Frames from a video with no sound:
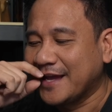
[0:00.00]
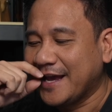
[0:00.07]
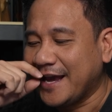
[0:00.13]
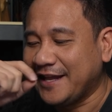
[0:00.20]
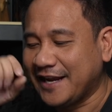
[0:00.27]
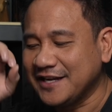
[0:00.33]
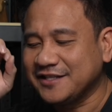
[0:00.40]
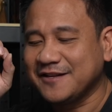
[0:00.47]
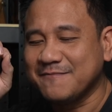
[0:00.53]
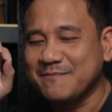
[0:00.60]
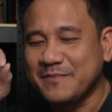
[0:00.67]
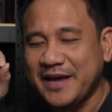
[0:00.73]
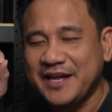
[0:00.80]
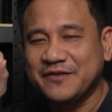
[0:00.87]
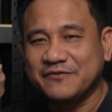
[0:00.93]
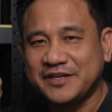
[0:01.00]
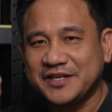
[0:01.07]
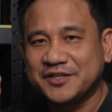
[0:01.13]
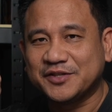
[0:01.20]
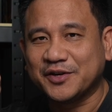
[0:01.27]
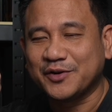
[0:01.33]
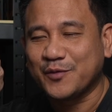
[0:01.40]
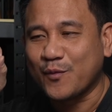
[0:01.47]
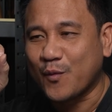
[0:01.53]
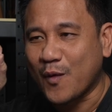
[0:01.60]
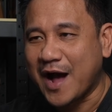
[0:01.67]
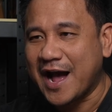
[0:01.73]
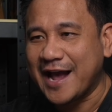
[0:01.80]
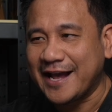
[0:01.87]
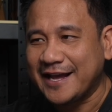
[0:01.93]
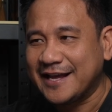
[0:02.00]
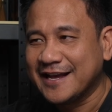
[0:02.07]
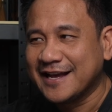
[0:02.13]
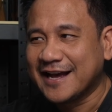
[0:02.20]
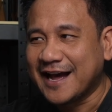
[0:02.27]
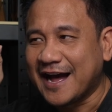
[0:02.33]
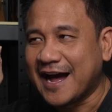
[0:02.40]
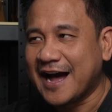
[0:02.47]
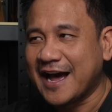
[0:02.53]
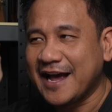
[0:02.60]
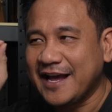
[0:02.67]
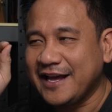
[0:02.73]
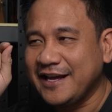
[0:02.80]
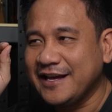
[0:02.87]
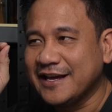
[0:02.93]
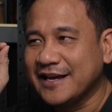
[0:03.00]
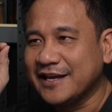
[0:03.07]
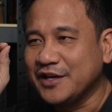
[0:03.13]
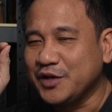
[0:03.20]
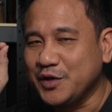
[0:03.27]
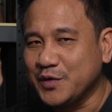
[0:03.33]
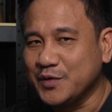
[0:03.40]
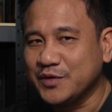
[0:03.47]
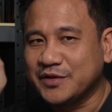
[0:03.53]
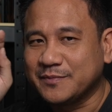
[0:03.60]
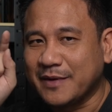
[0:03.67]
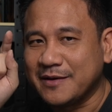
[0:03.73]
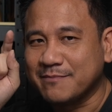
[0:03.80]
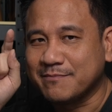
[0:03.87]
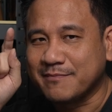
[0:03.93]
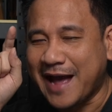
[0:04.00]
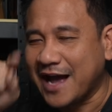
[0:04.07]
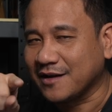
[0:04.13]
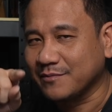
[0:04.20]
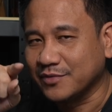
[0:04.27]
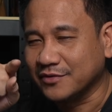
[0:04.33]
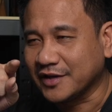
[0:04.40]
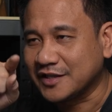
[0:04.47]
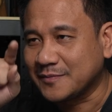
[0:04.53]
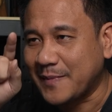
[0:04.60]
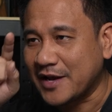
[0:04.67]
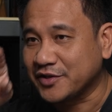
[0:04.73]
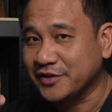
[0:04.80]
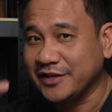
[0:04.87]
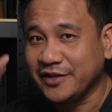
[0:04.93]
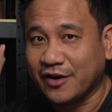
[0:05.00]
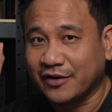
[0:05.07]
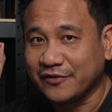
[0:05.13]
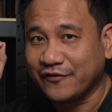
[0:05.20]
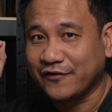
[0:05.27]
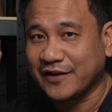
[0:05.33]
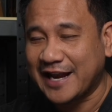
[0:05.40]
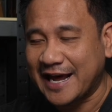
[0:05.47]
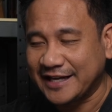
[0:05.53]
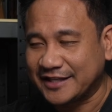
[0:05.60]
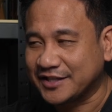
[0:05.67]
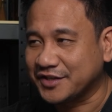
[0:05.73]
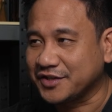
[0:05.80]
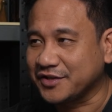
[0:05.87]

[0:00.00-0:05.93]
And that is the main reason why I use my MacBook, especially on flights.